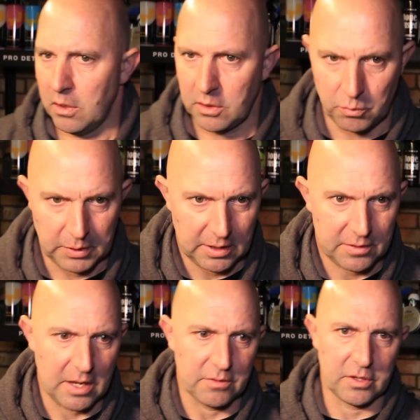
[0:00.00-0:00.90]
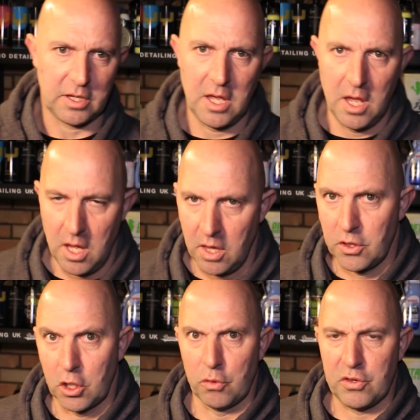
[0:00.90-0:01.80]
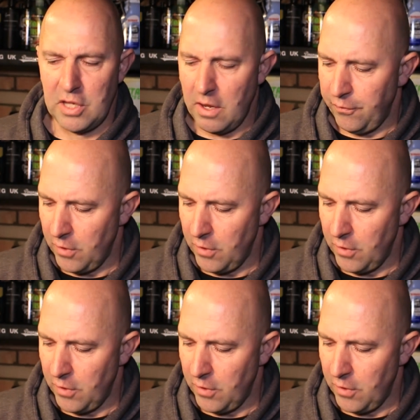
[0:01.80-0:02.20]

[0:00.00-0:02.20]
because I want to get down to the good stuff.